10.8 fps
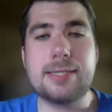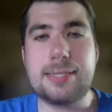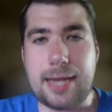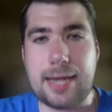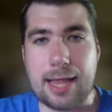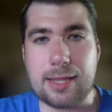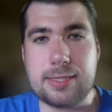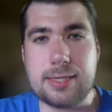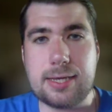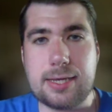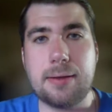
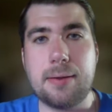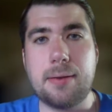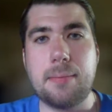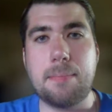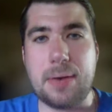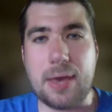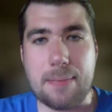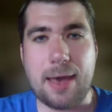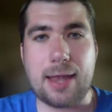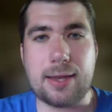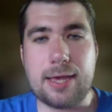talented big
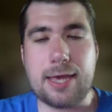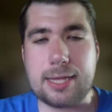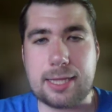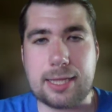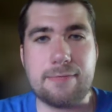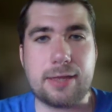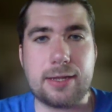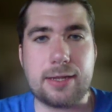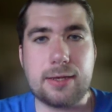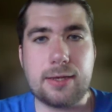men in Cleveland,